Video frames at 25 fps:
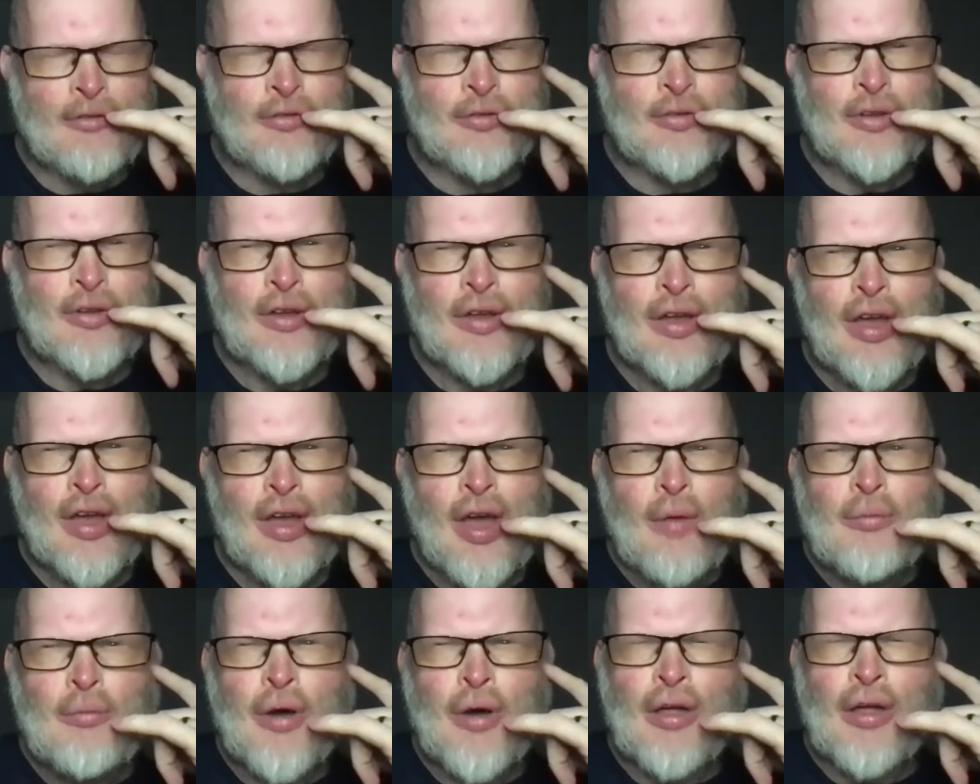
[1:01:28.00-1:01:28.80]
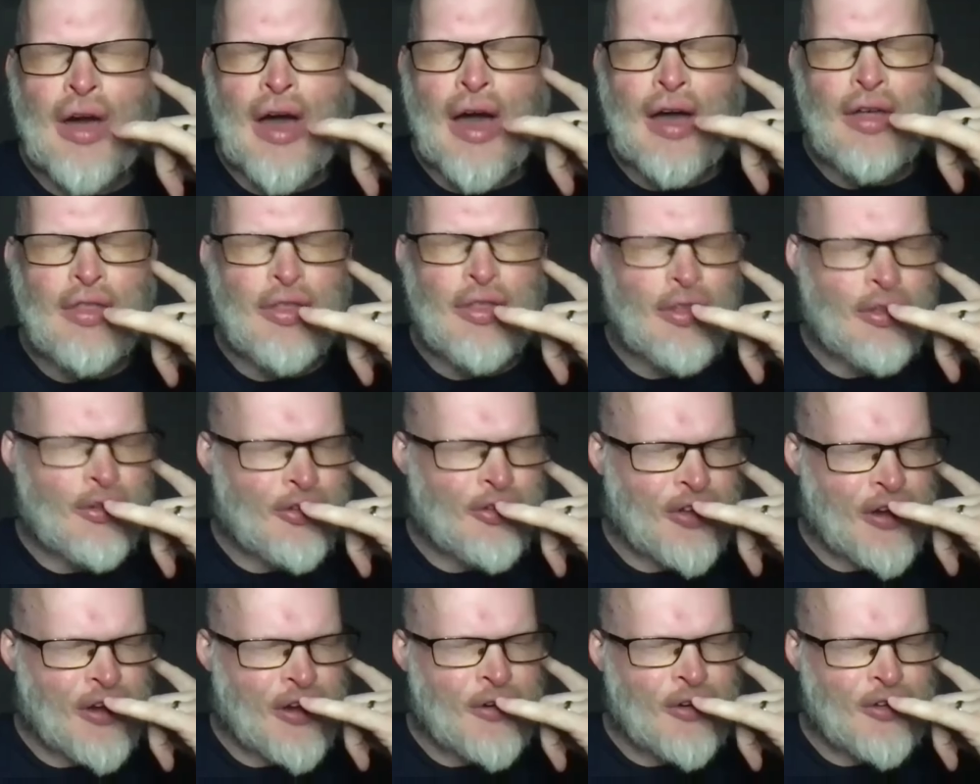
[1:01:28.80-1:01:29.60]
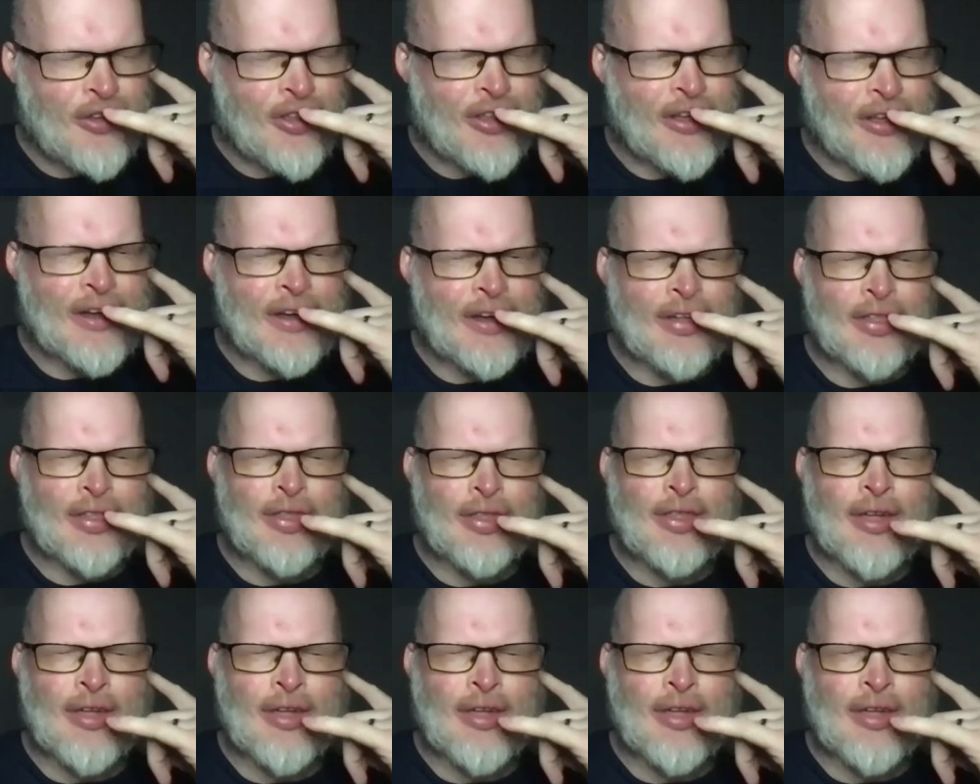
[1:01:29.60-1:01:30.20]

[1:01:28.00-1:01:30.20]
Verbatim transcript: Yeah. But seriously,